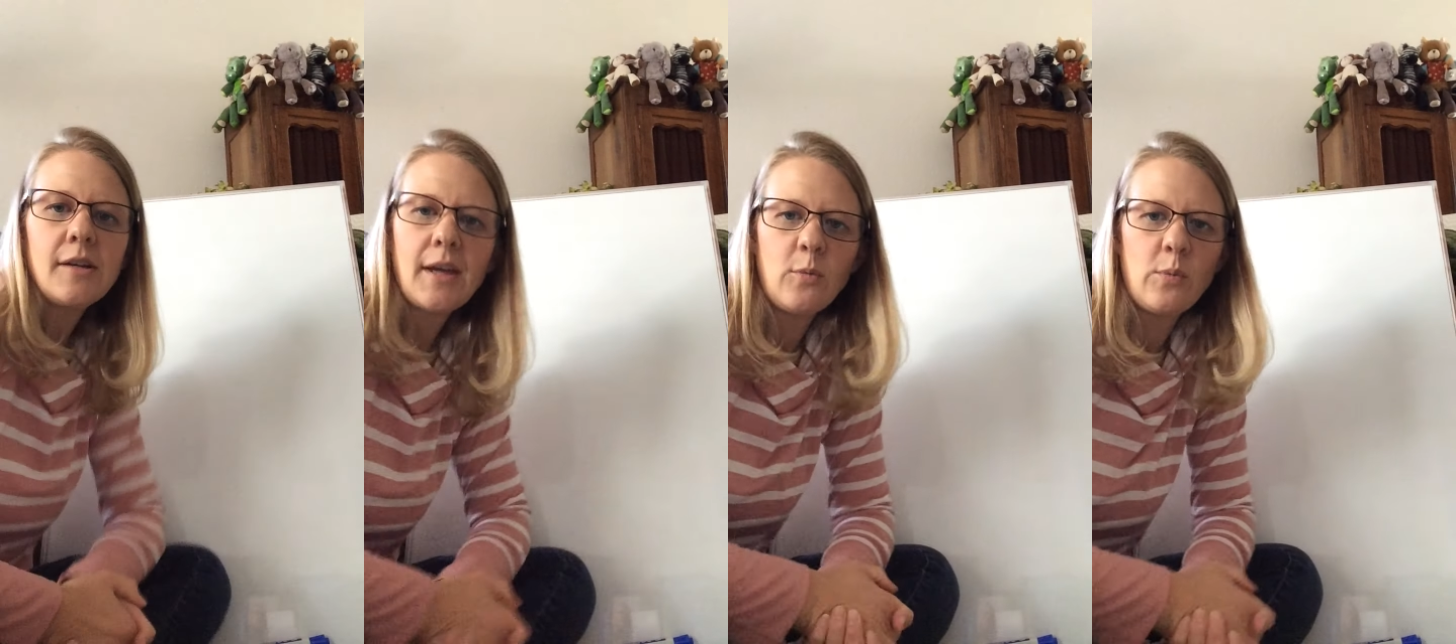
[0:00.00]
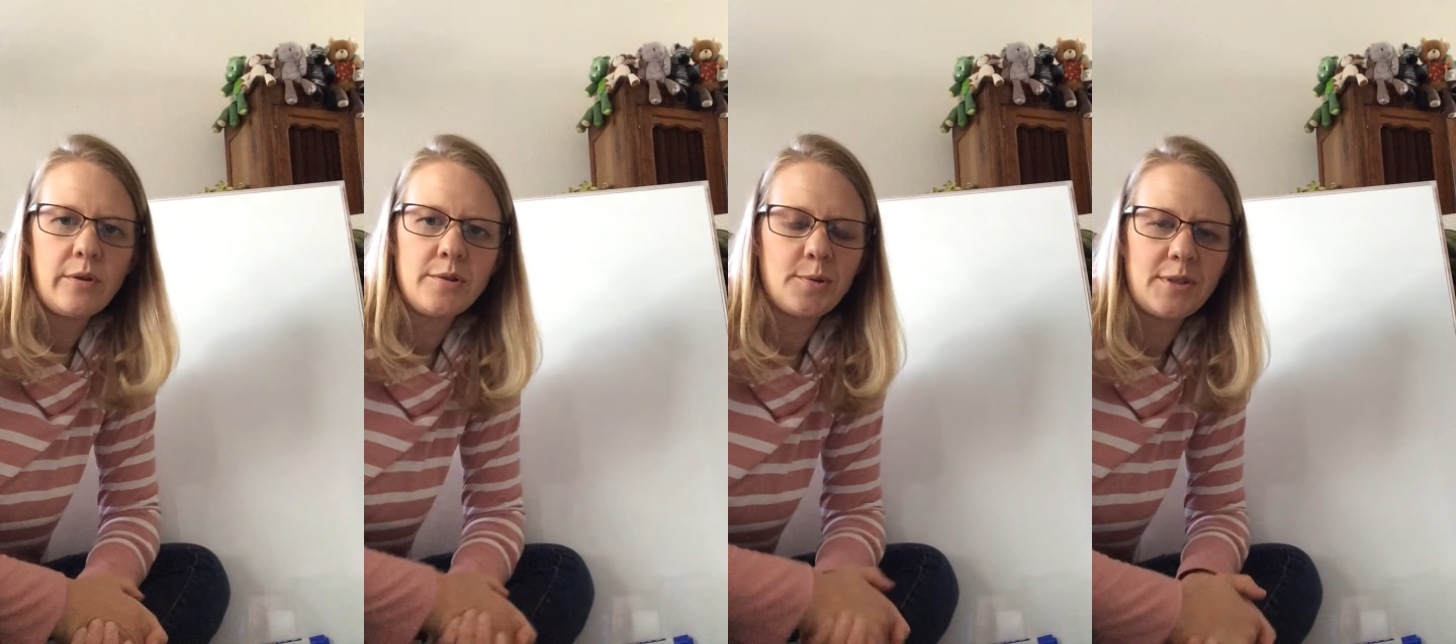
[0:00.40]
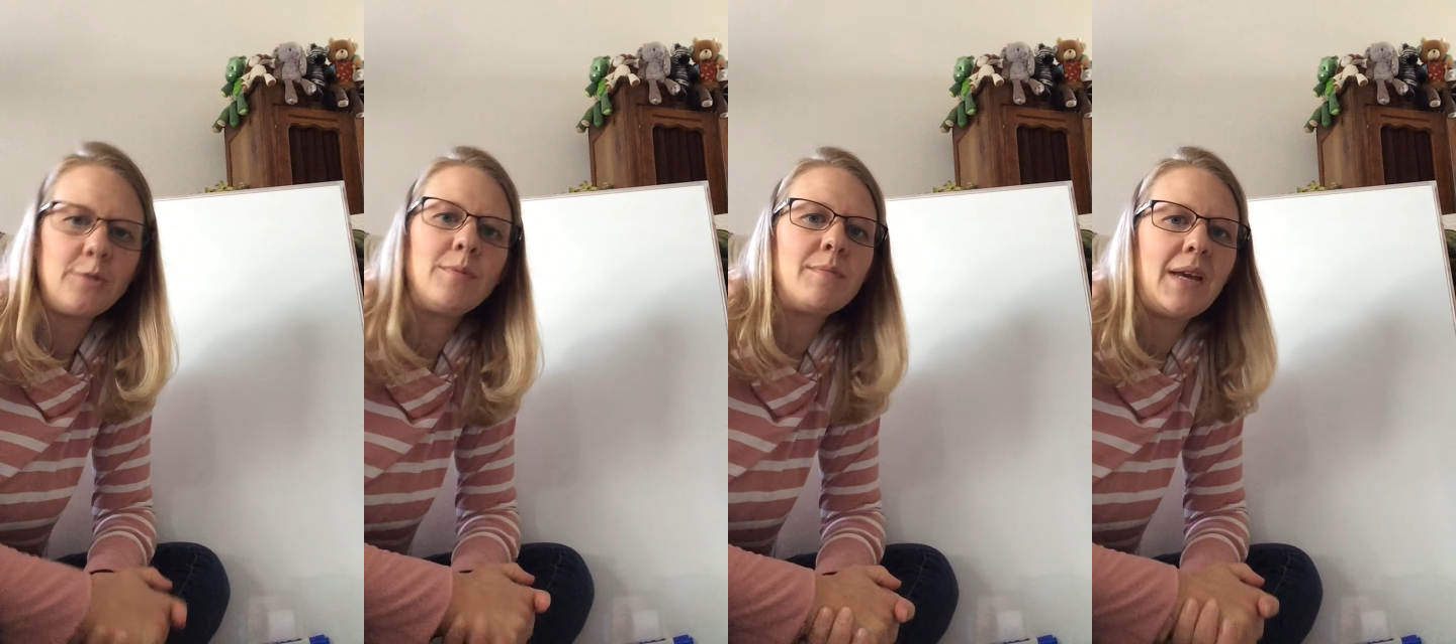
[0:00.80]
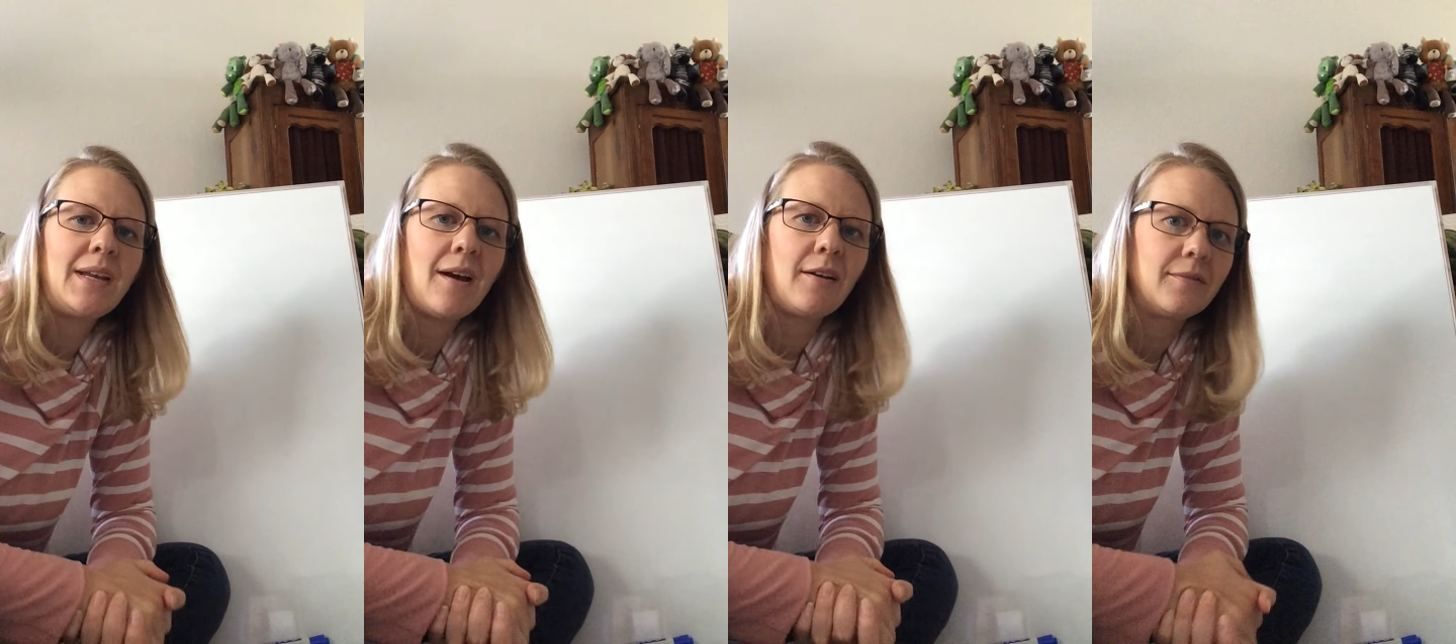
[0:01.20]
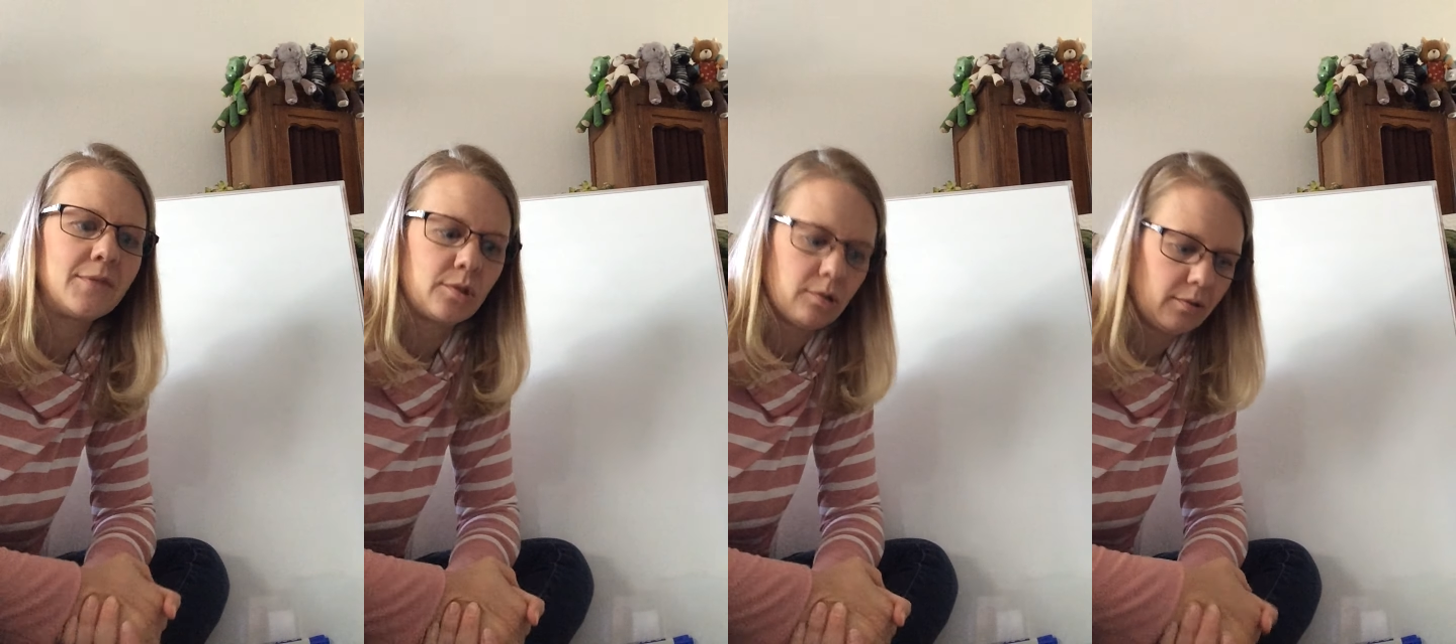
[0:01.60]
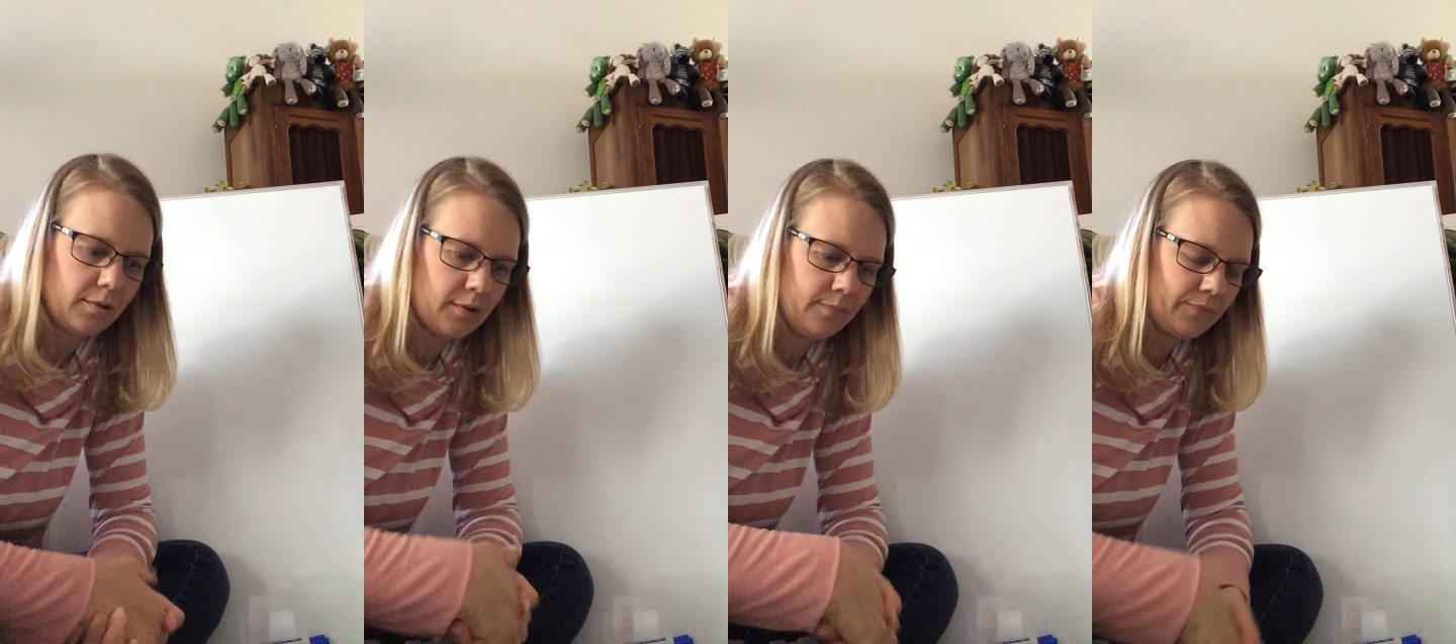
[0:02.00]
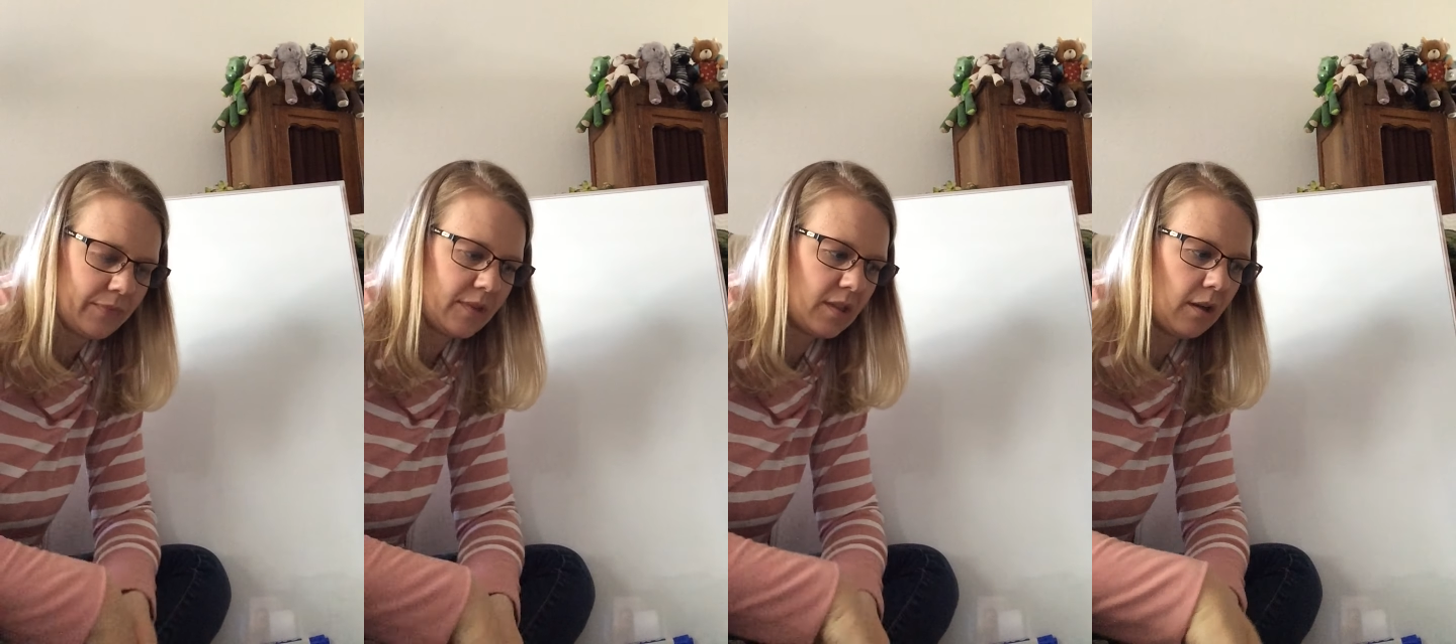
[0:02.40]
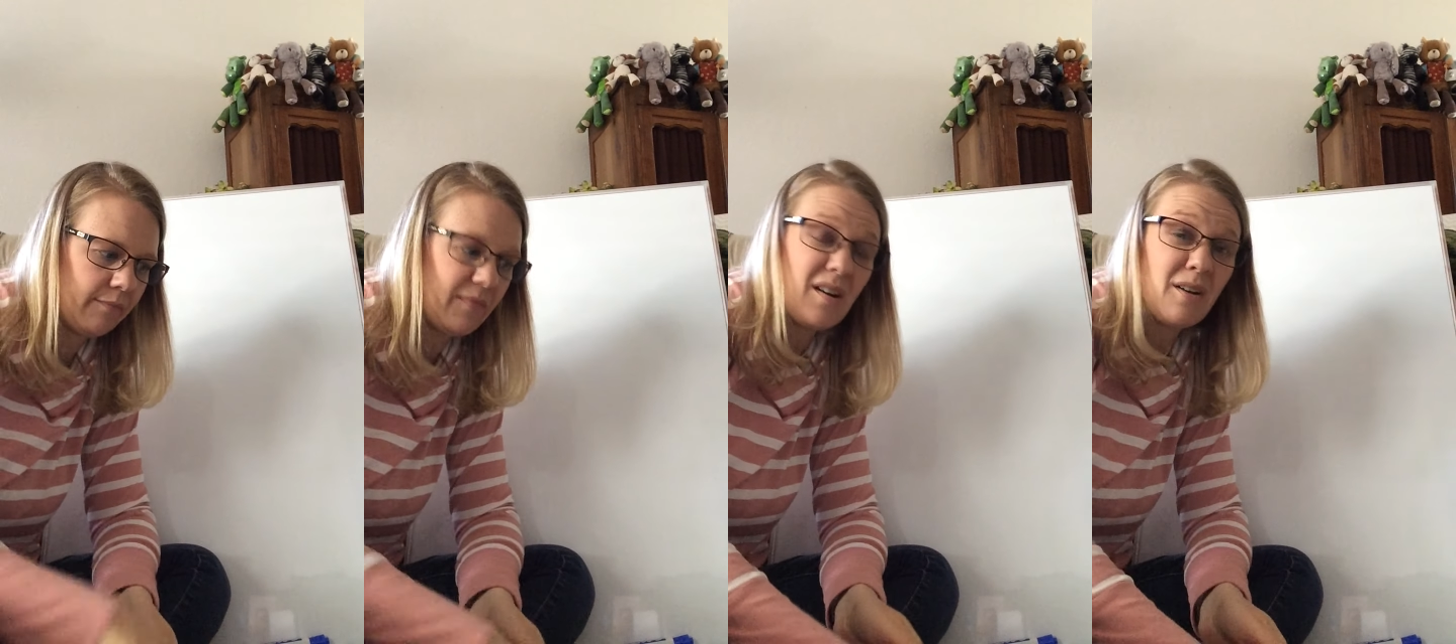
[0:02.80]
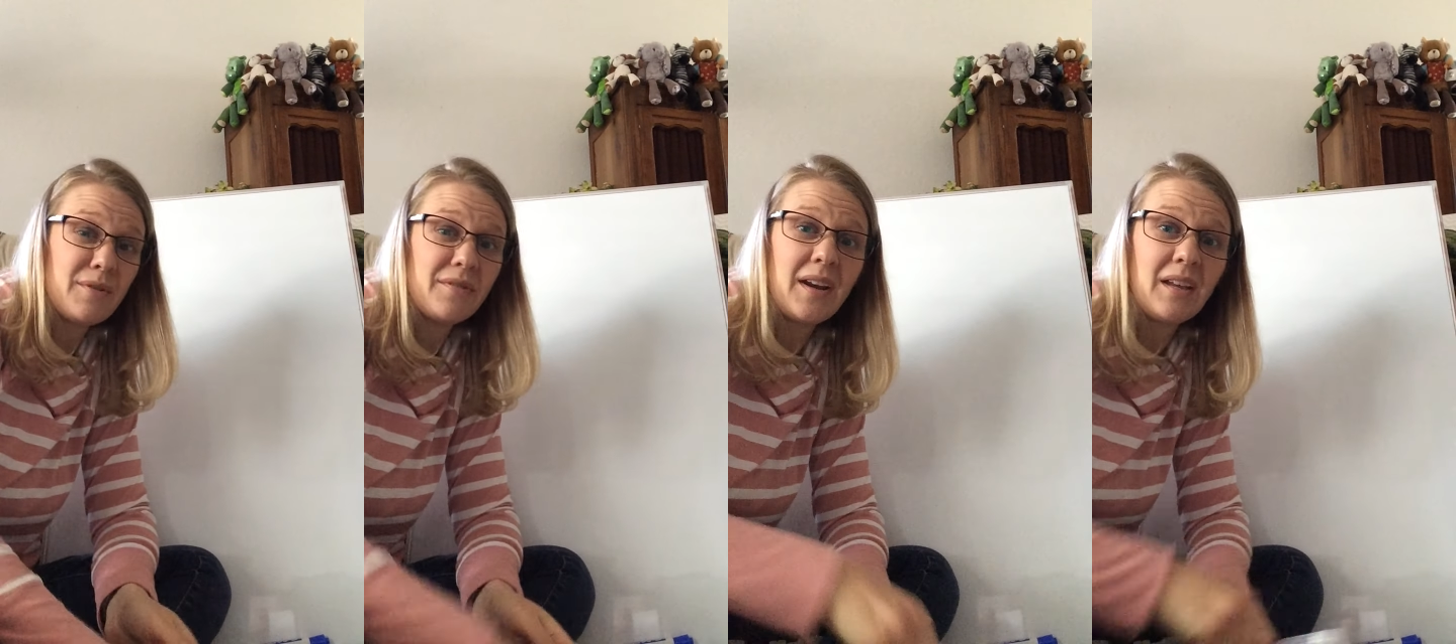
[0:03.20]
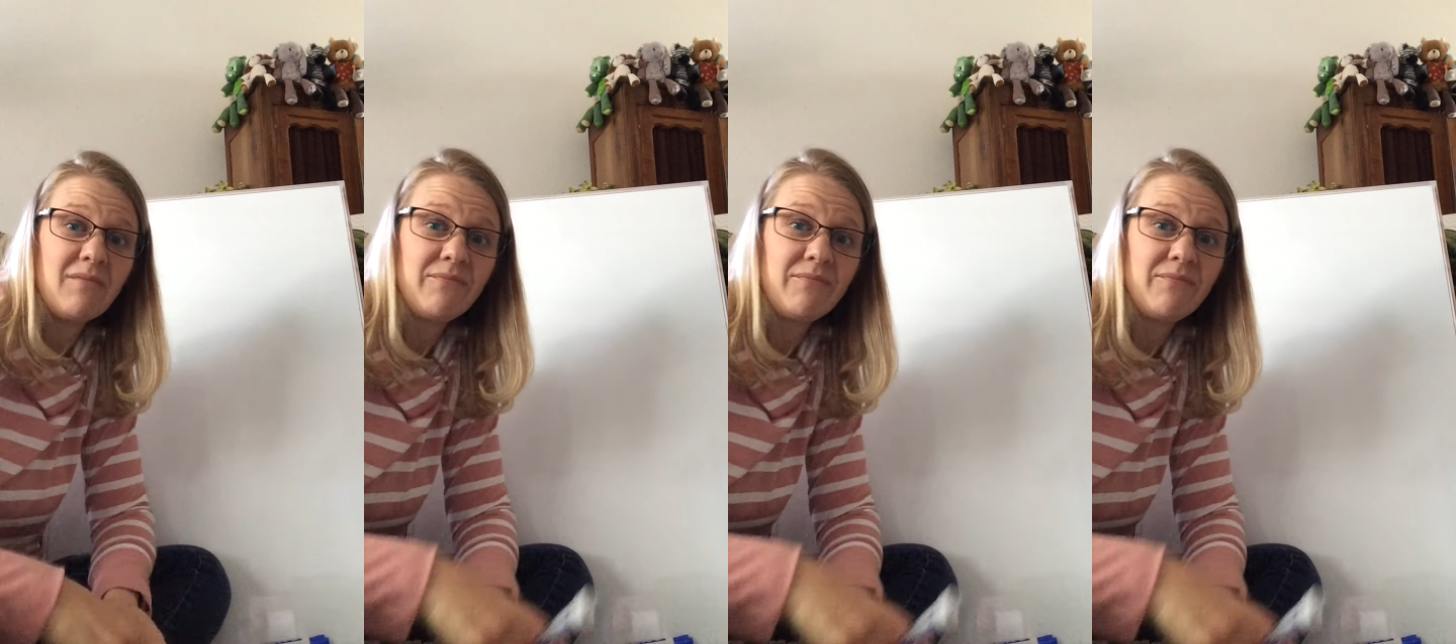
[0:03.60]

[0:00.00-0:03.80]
our caterpillar is going to be made out of circles. So, are we ready?